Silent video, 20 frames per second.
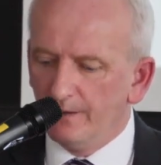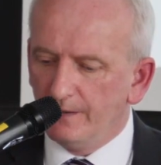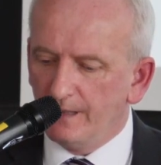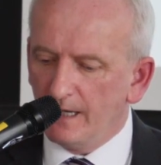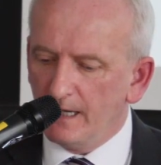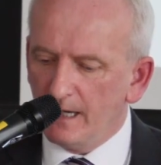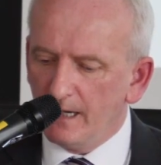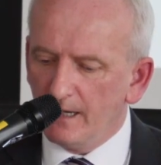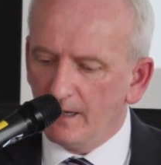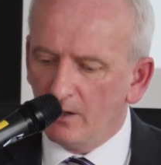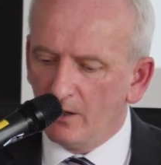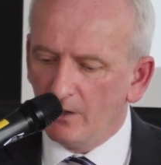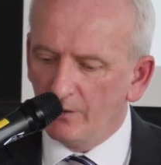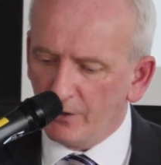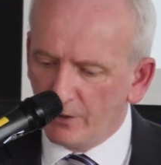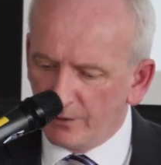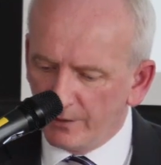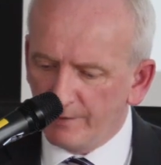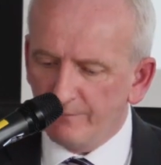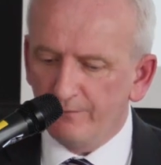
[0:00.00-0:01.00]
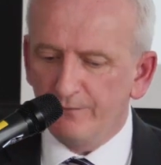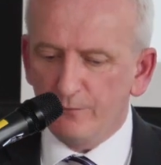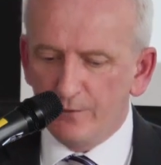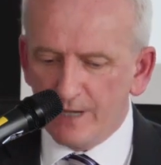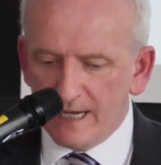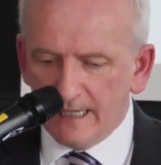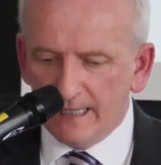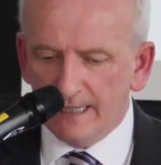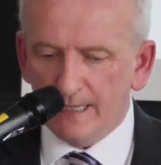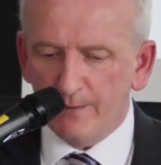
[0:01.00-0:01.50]
The other
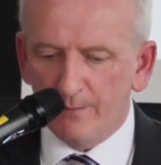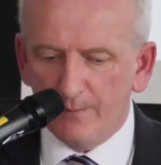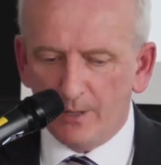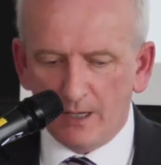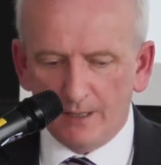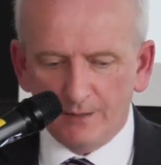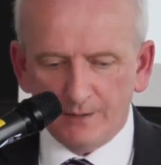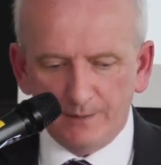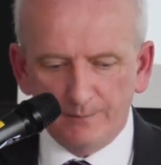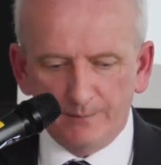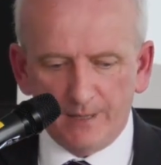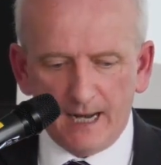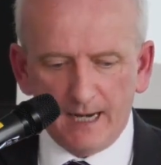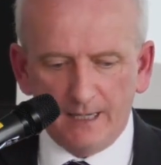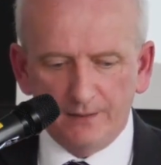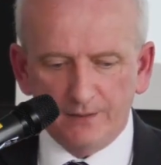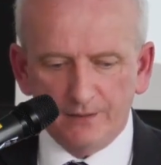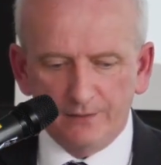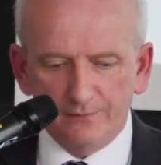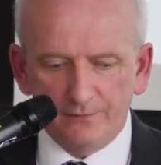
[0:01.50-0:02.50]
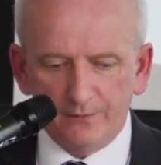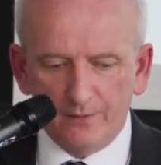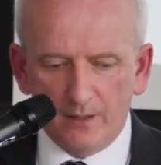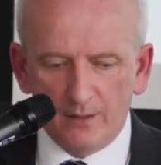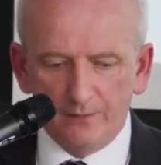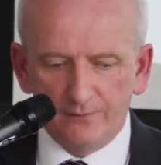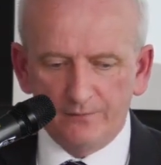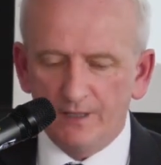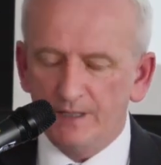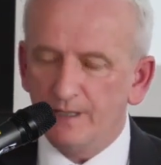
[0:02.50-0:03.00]
really important part
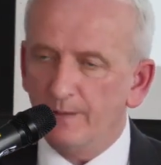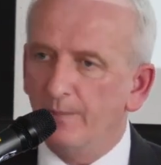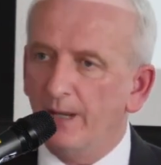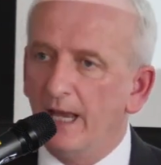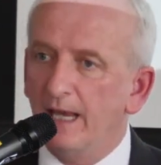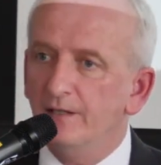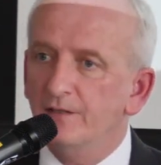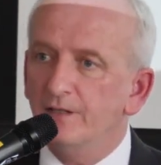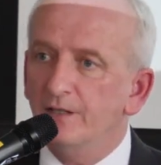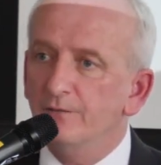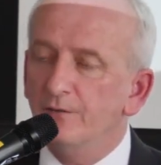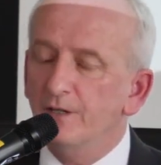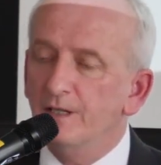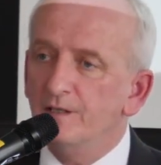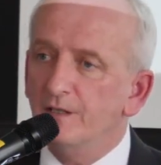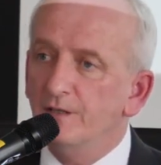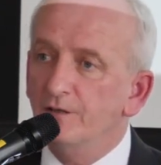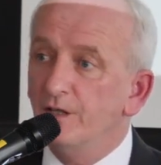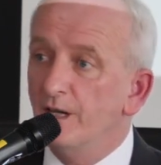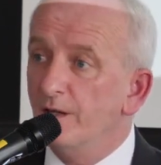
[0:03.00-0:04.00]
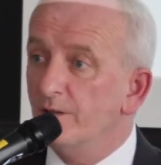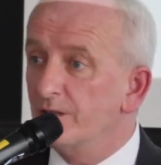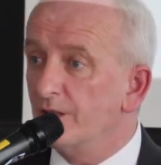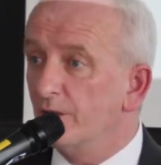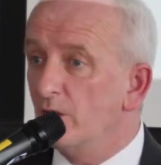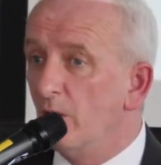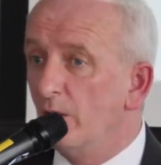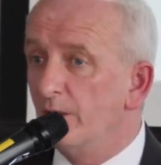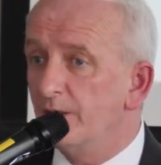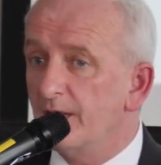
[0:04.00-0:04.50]
of the debate in recent years,
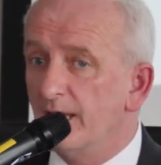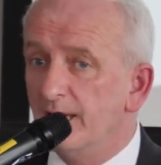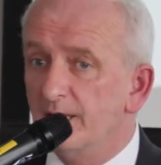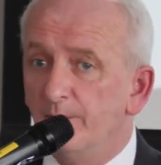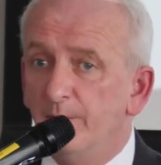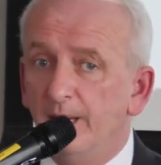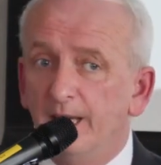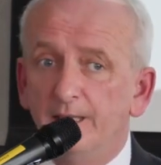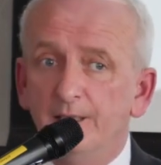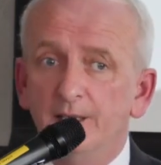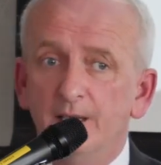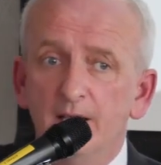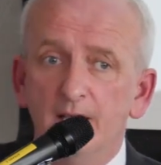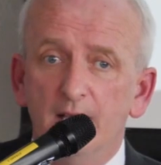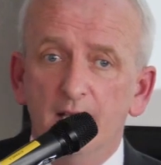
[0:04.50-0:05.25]
of course, has been